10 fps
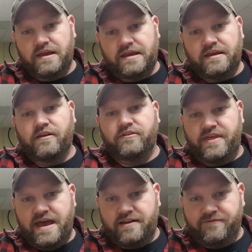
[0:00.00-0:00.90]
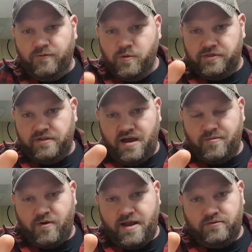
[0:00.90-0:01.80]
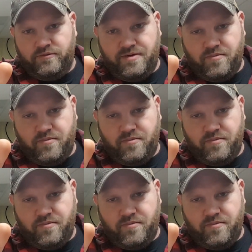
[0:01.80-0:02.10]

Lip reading: is that 4th time around with the